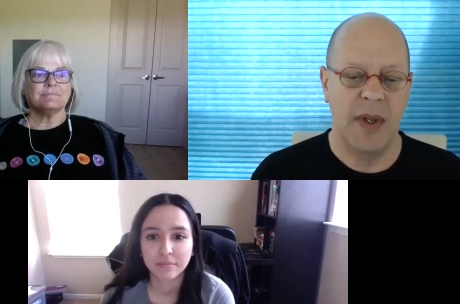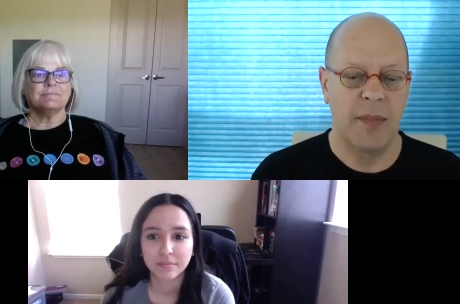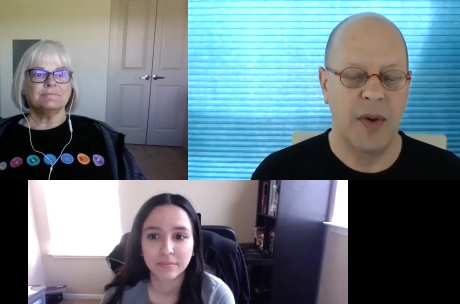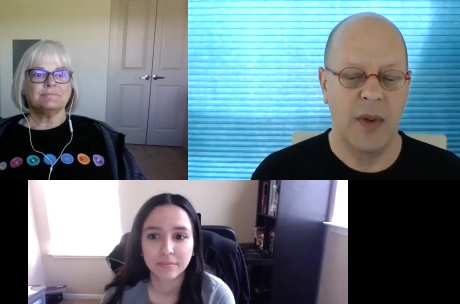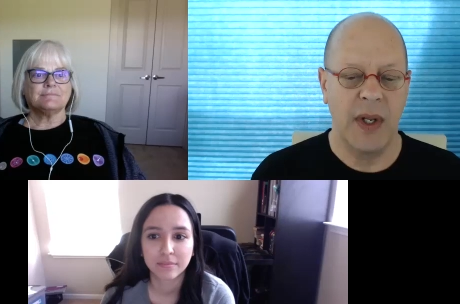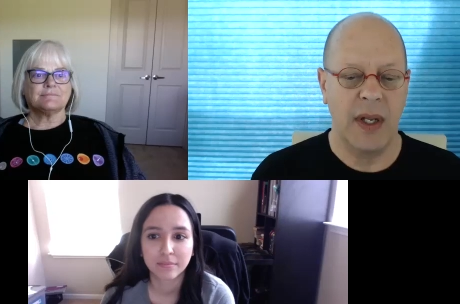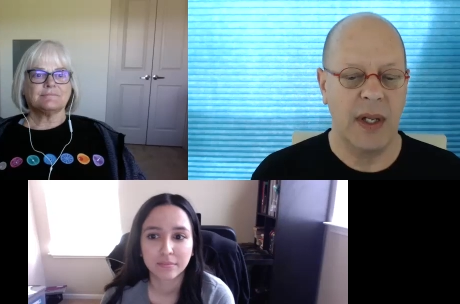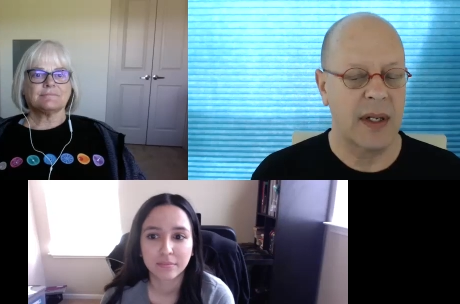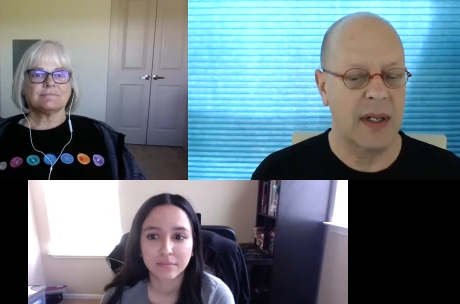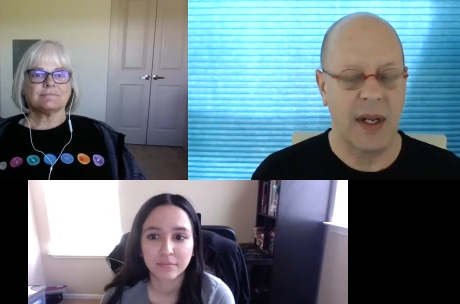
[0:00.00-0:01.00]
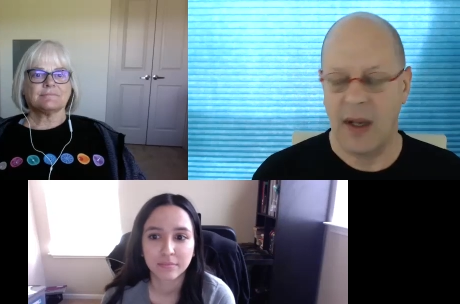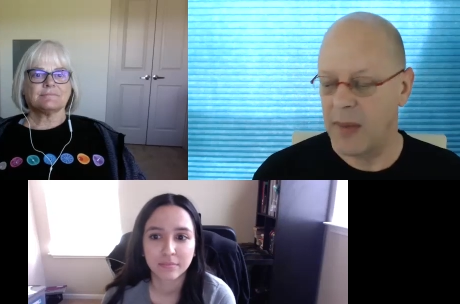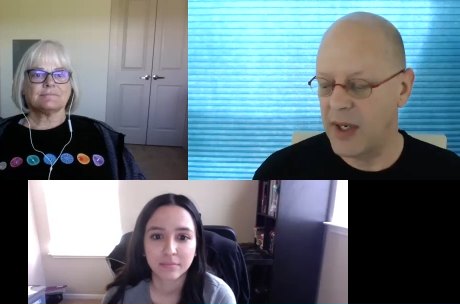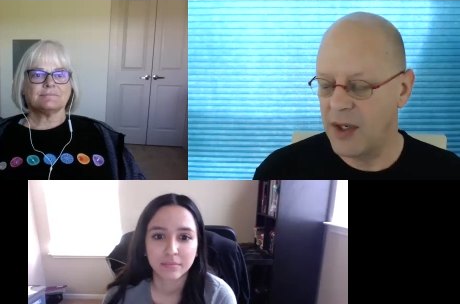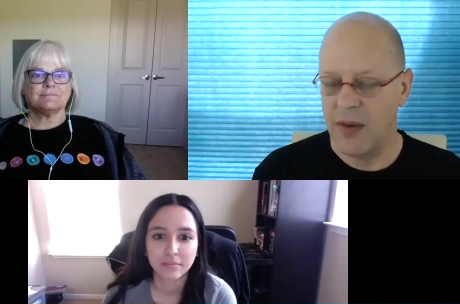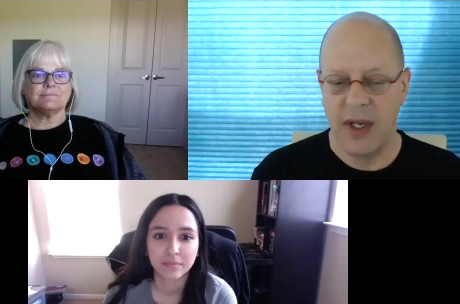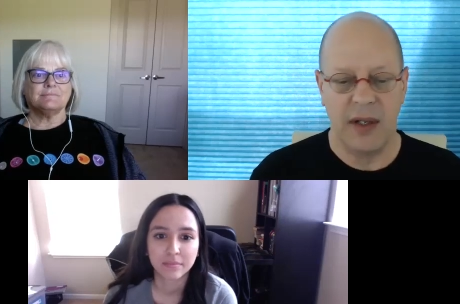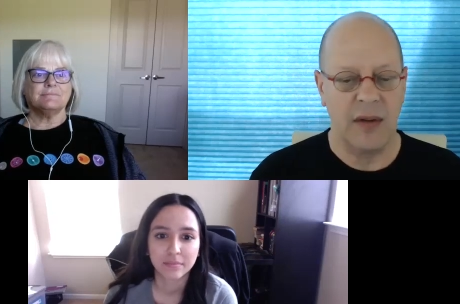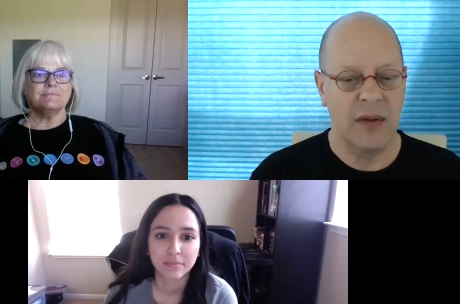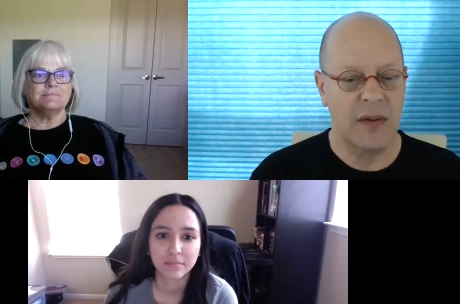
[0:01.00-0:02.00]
Speaker 1: in per week, and how many do you handle,